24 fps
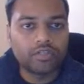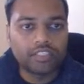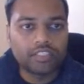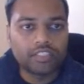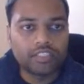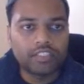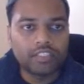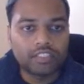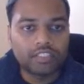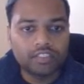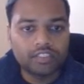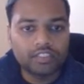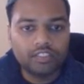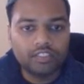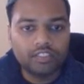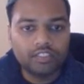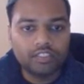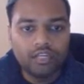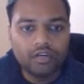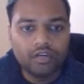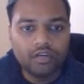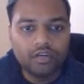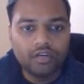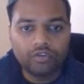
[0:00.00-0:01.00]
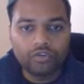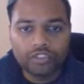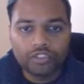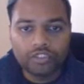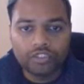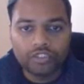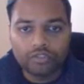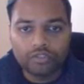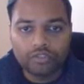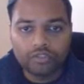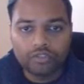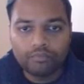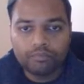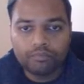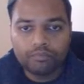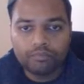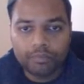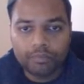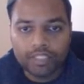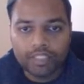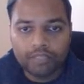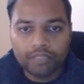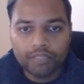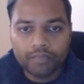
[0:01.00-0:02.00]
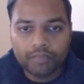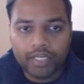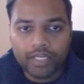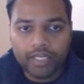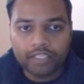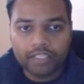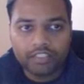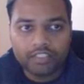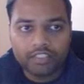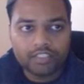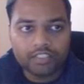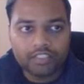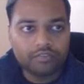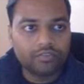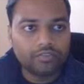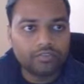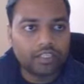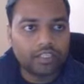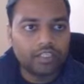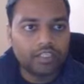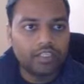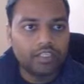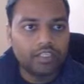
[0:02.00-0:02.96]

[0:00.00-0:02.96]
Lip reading: section, what should be popping up at this front.